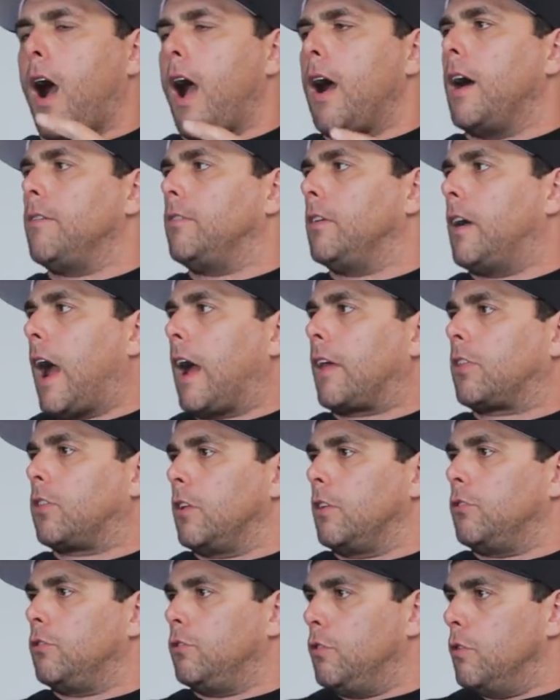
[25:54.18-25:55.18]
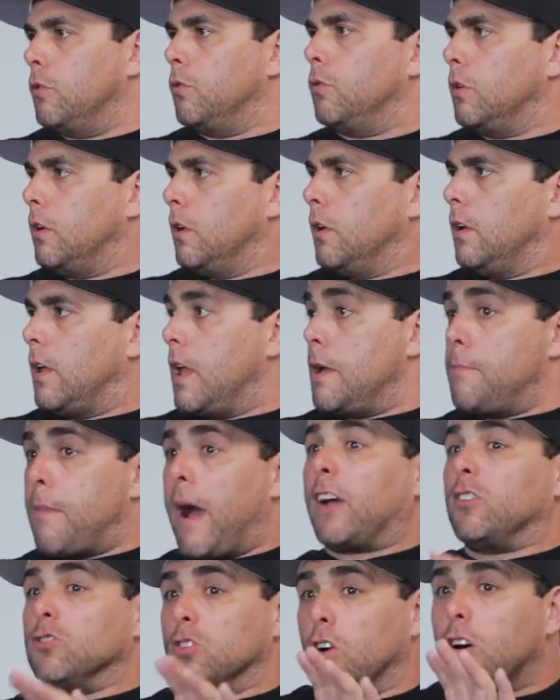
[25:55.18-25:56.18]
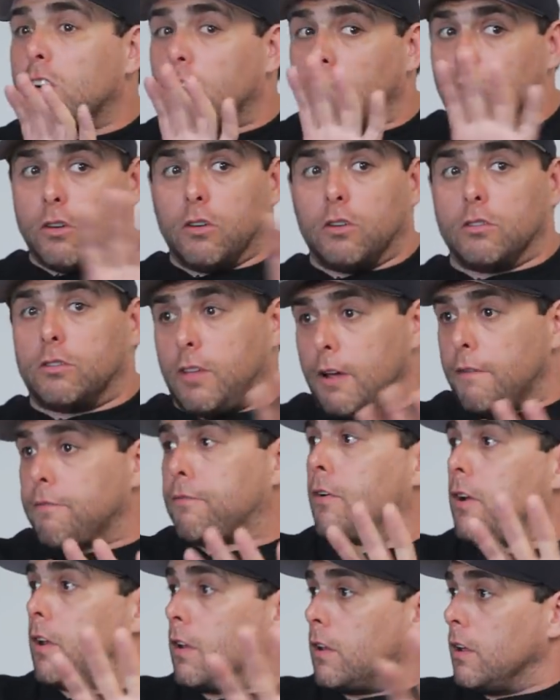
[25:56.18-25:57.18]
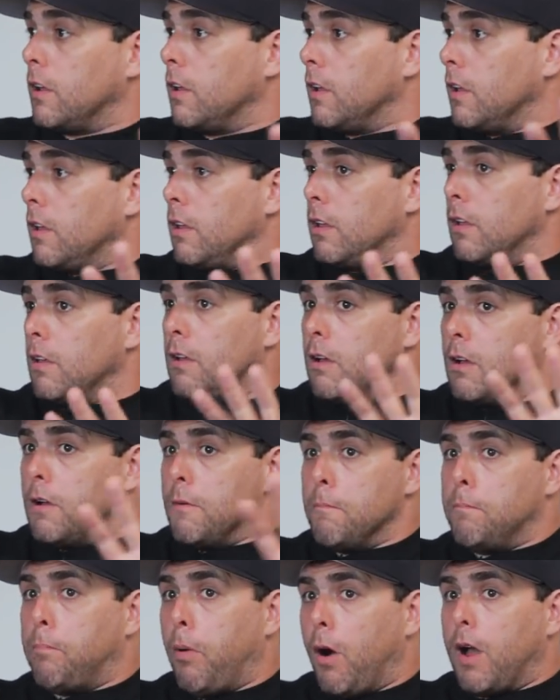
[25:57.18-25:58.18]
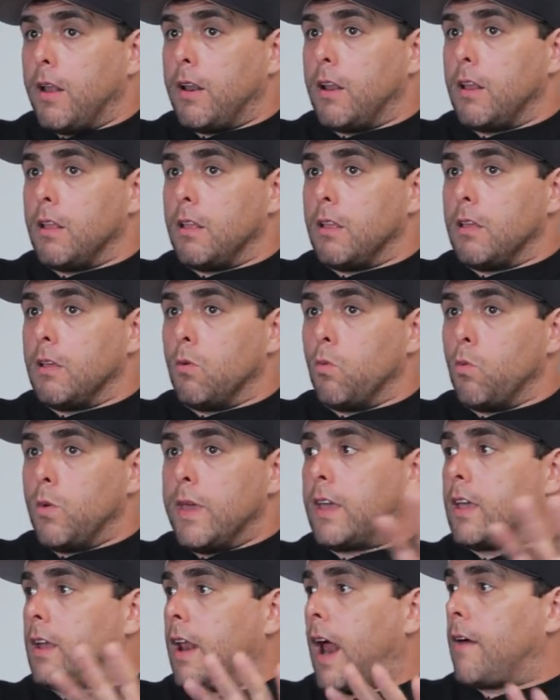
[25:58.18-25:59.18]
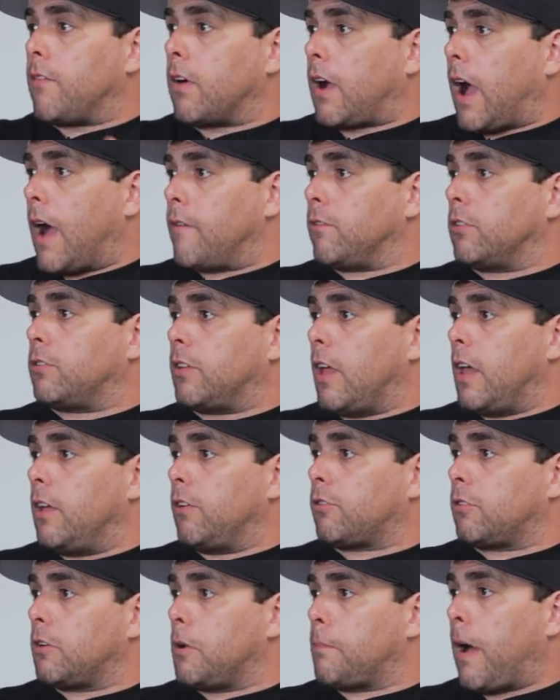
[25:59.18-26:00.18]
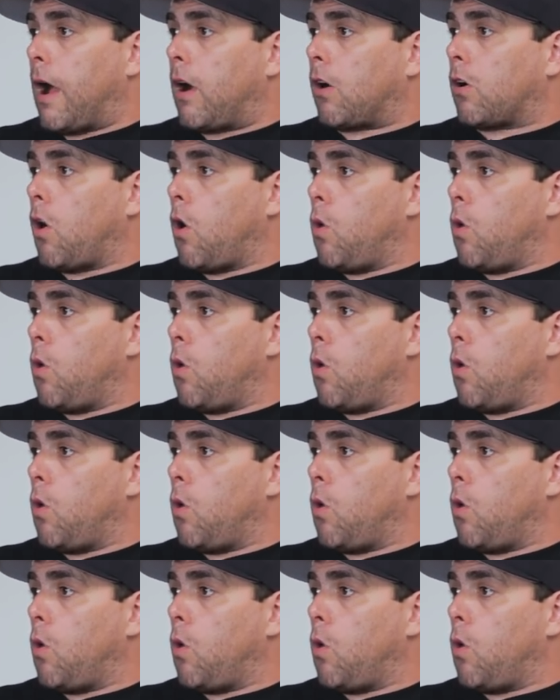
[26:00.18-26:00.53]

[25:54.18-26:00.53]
high-level athletes do. It might look a little different, but we can have a conversation about